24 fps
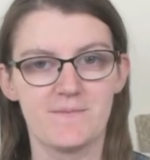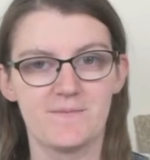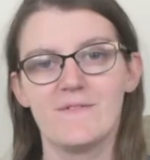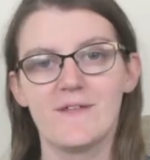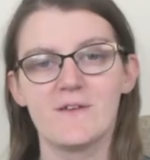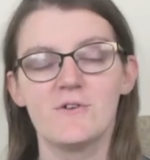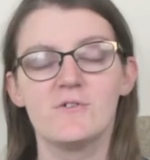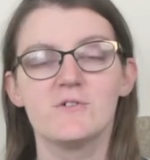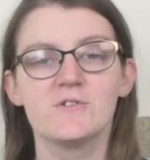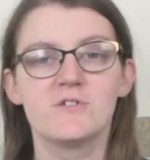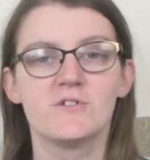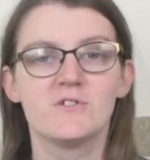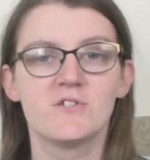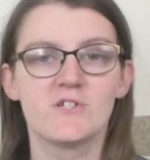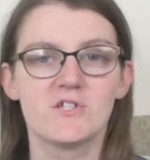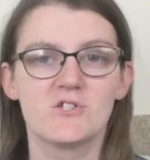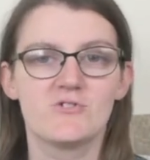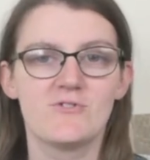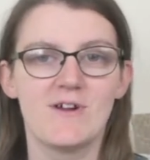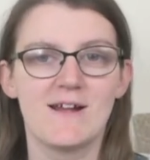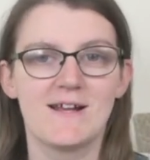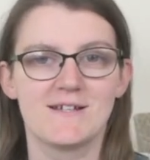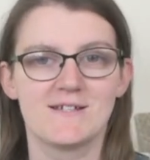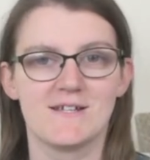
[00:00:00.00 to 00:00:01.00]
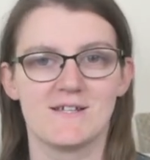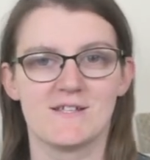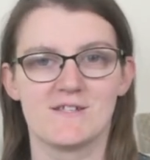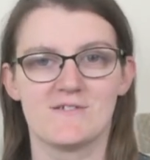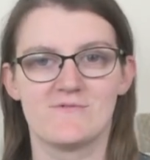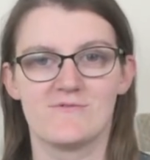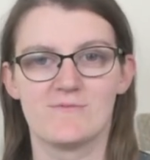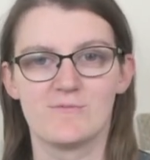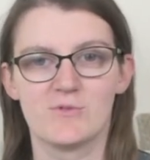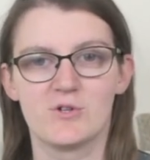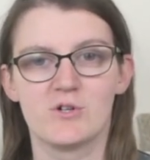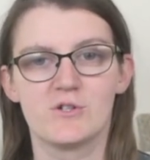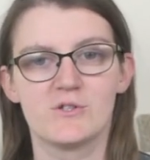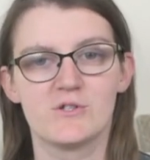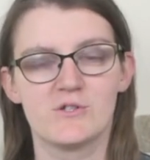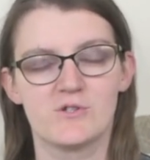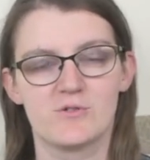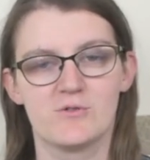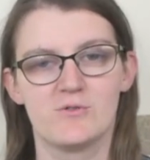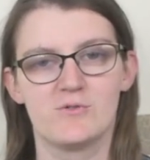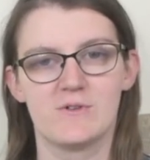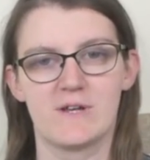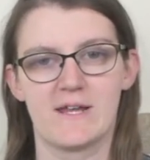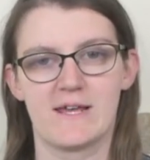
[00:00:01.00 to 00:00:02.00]
They also distract us from God's
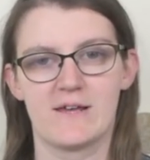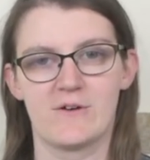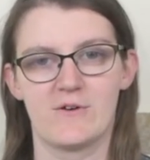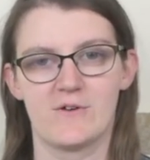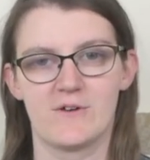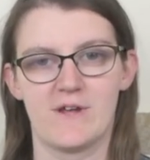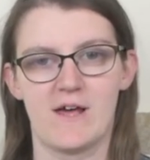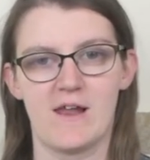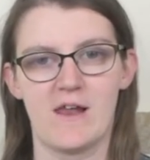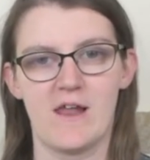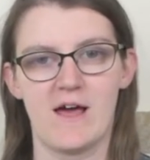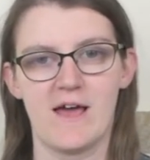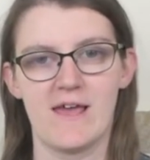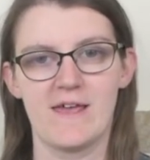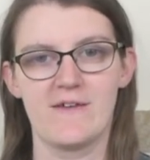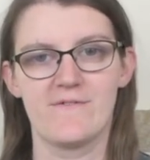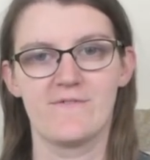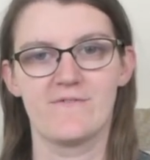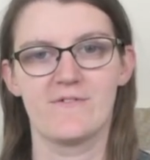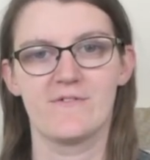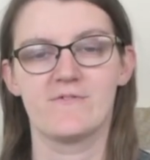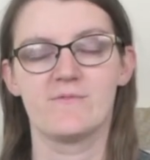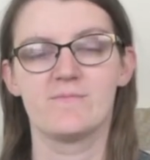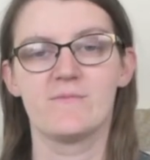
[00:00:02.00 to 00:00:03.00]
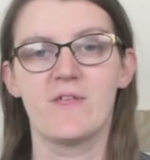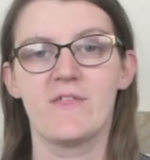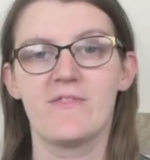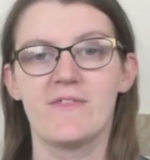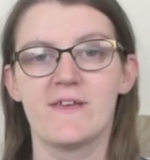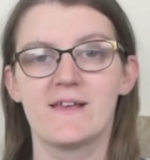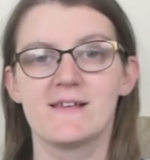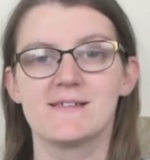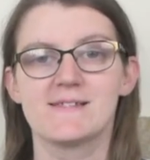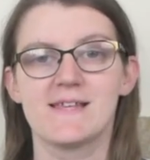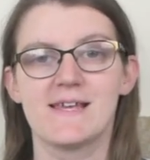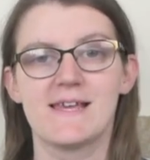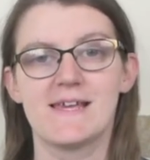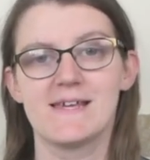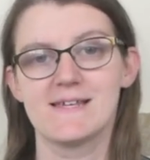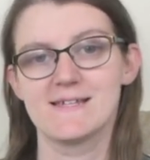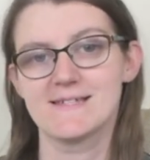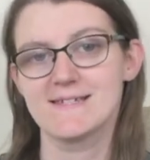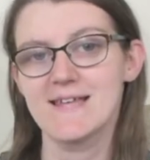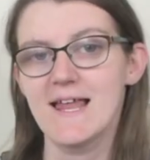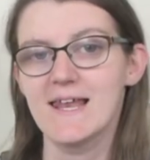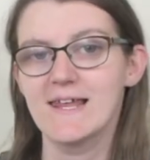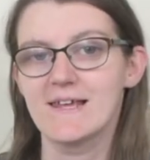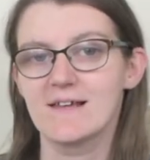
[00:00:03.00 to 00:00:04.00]
calling on our life, from the things that he is
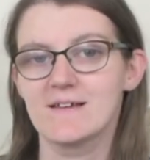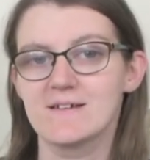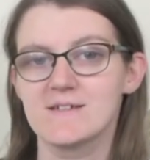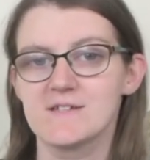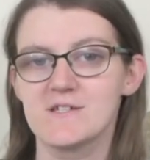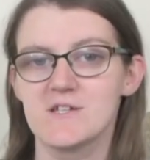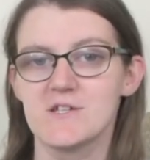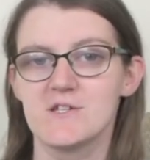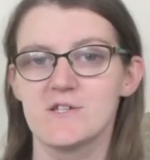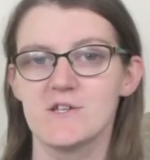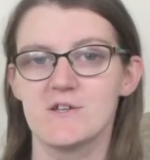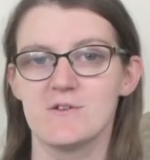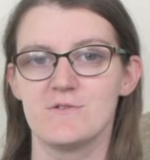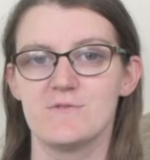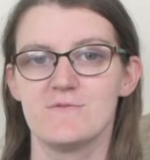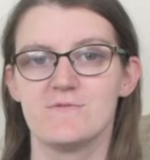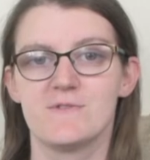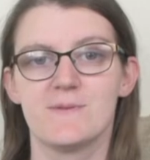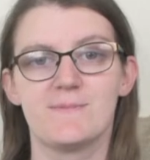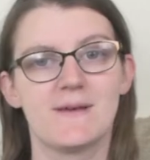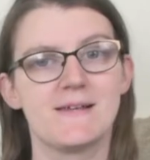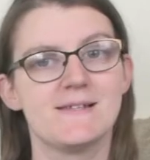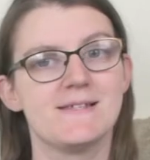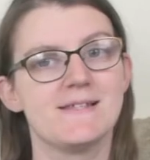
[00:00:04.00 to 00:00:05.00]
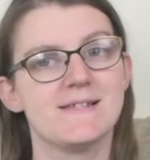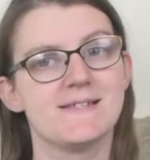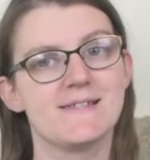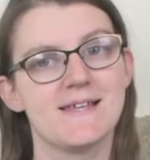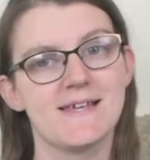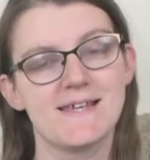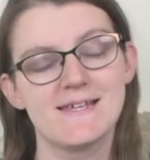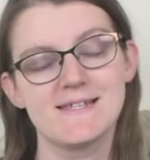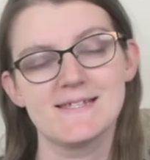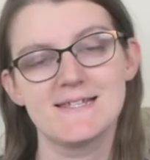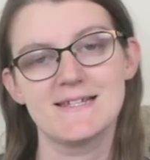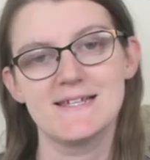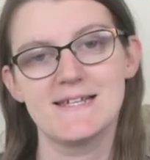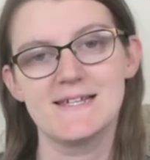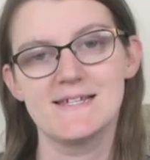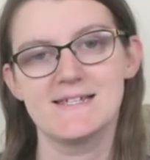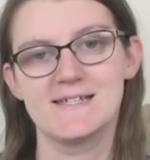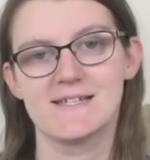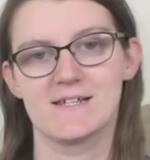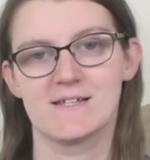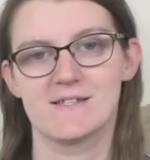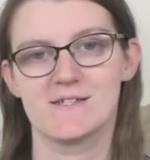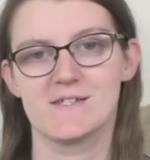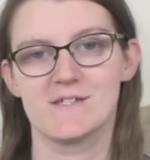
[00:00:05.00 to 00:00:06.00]
telling us to do, the places that he's
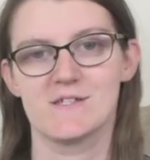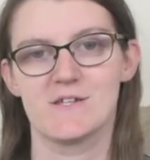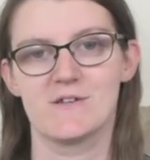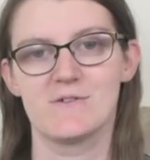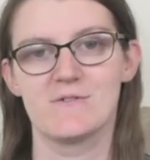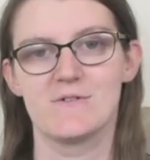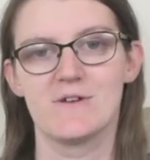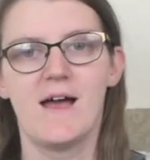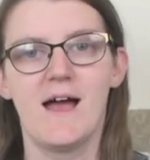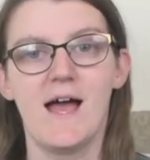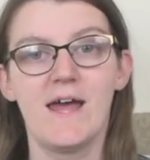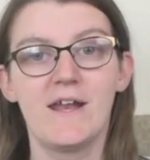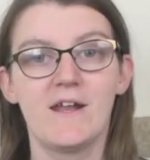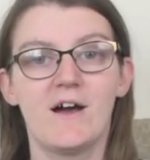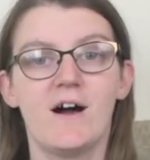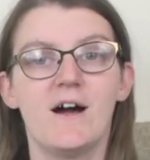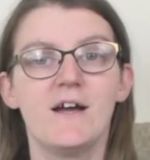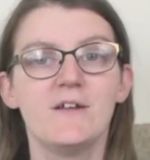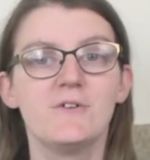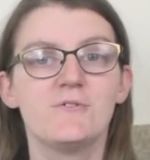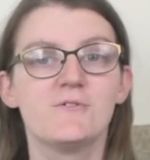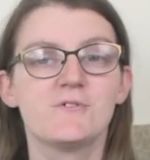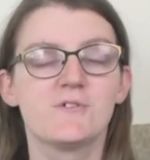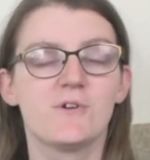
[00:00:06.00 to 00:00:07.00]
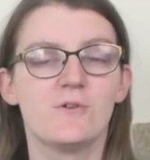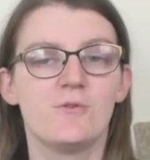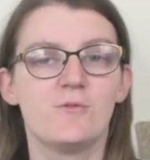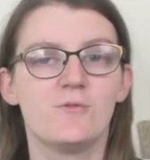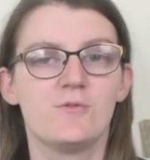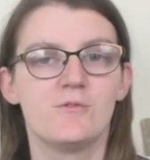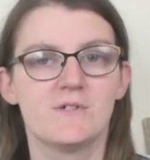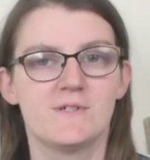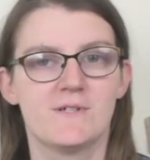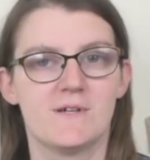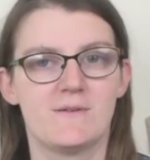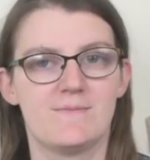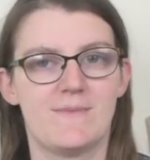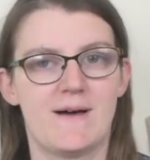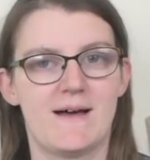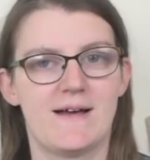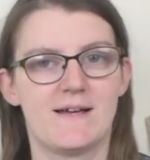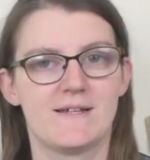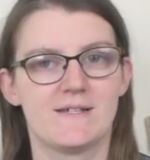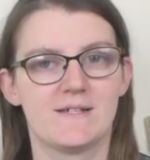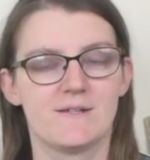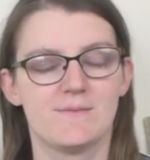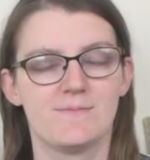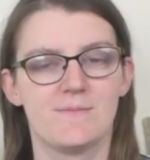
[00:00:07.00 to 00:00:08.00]
leading us to. And idols are also
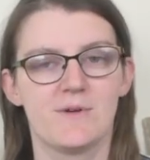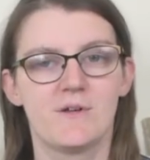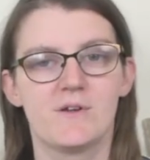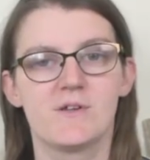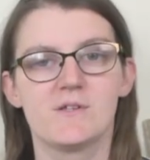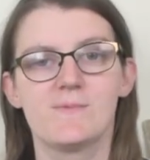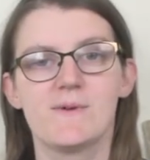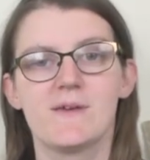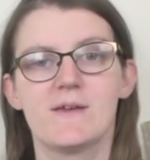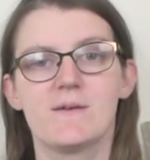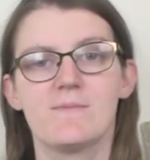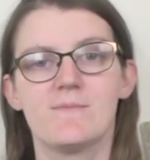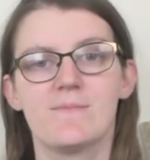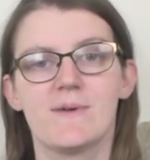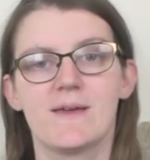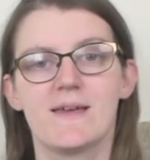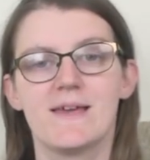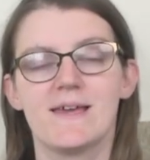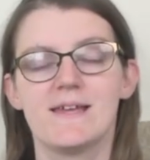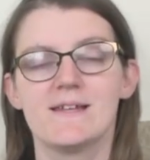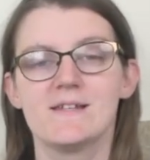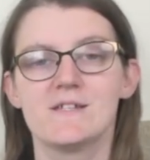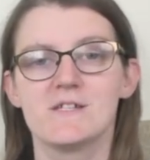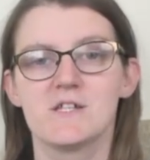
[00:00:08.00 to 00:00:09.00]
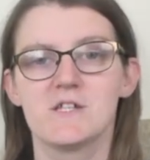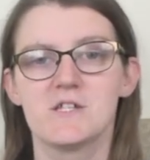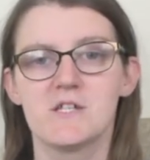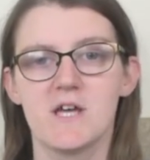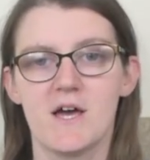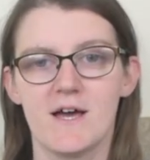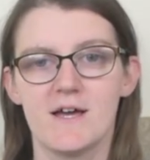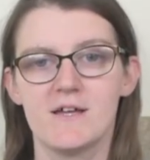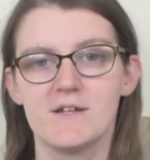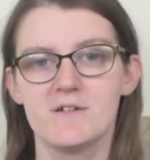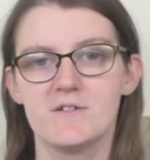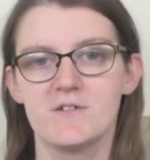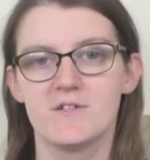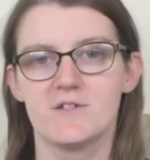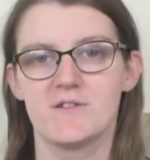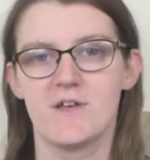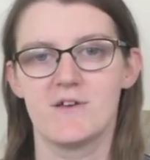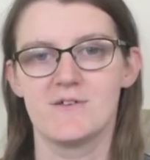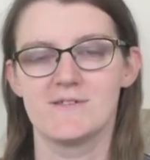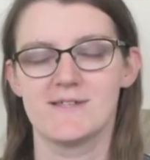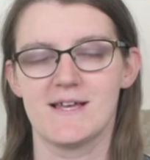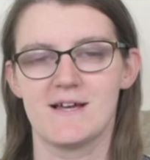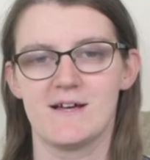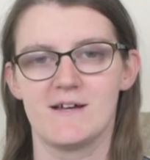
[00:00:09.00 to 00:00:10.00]
bad because we can begin to turn to
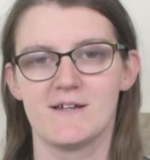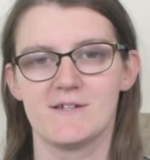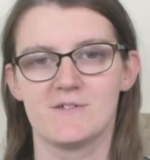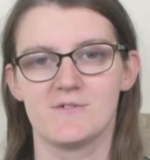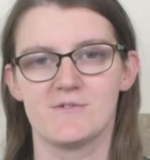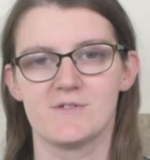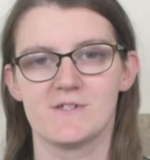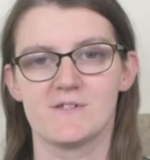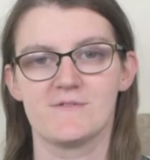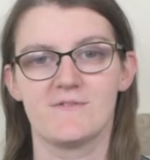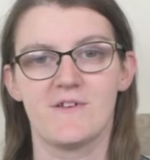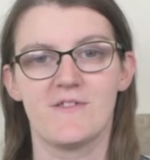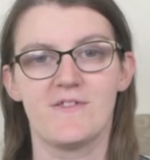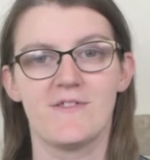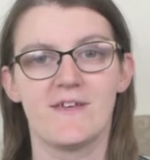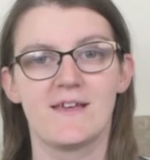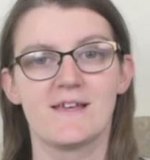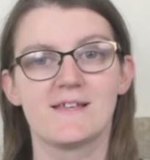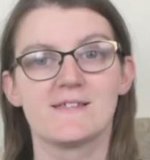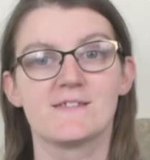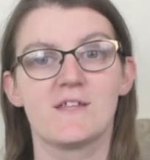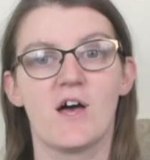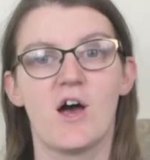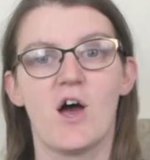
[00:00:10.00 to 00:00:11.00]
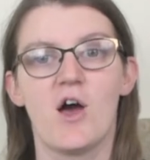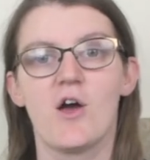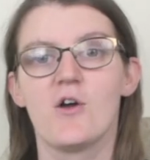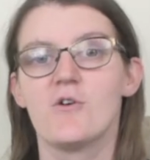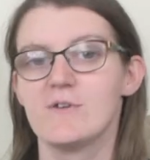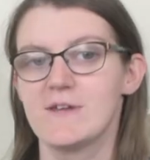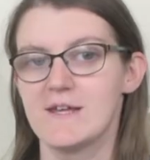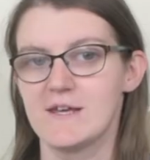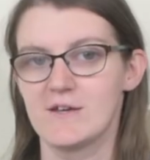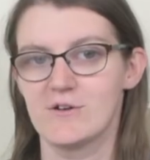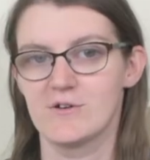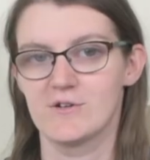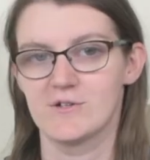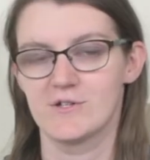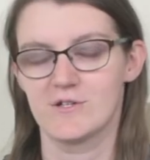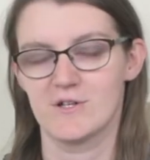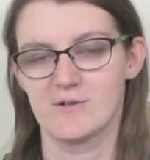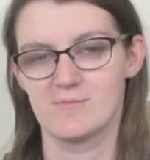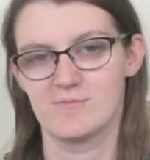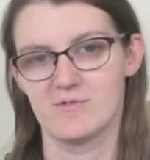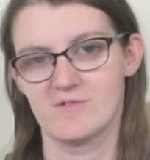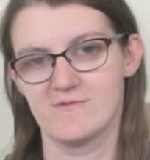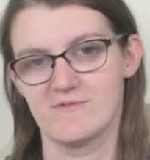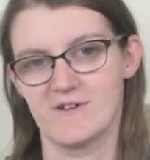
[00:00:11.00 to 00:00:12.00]
those idols for things that only God
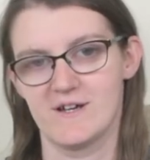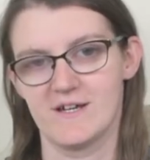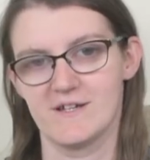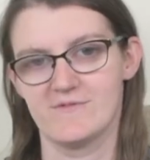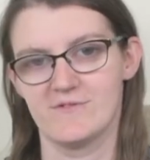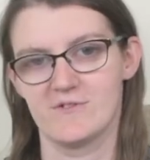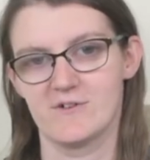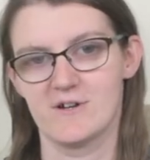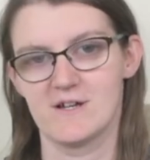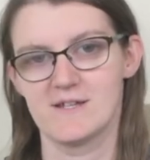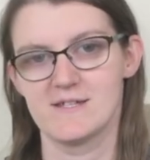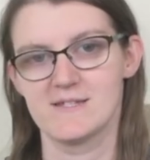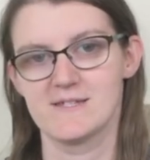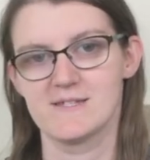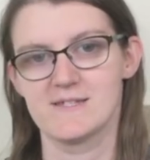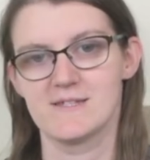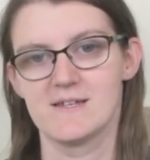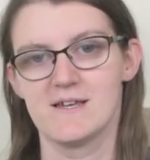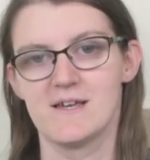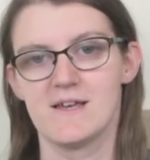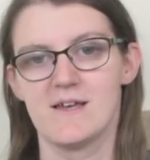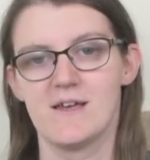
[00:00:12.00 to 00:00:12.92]
can provide for us.